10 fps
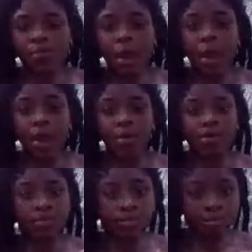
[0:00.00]
I have
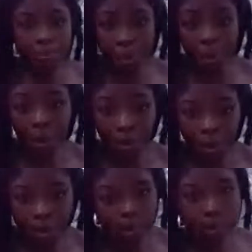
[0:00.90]
plenty of
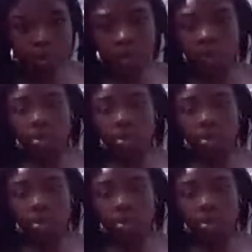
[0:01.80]
babies,